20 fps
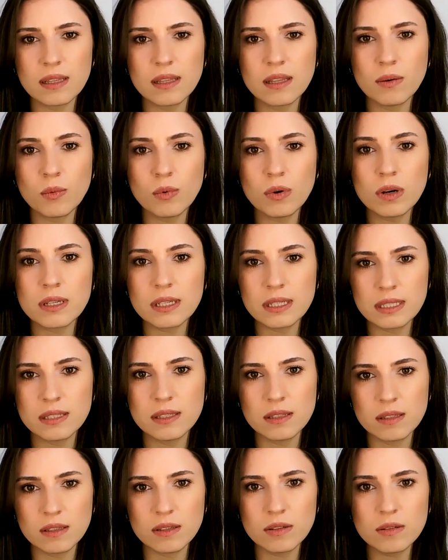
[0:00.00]
the war
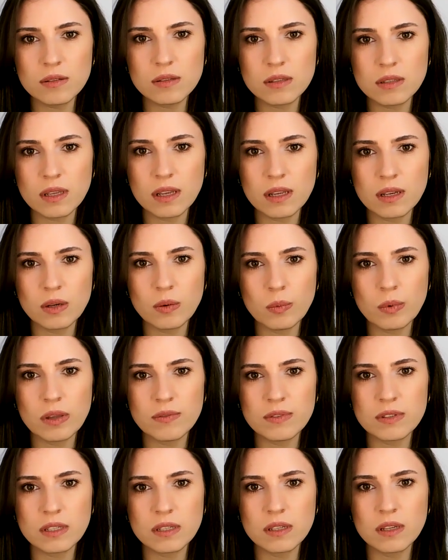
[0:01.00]
continues, and we've
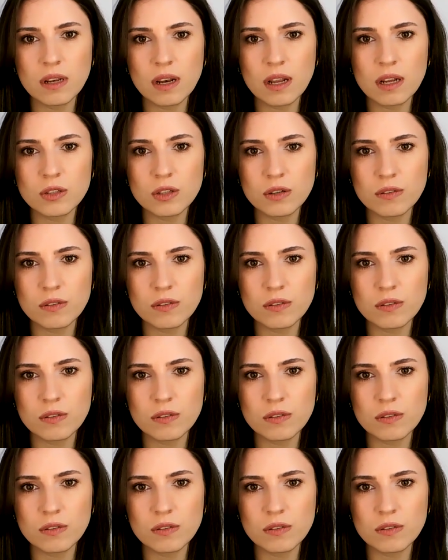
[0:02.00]
seen a lot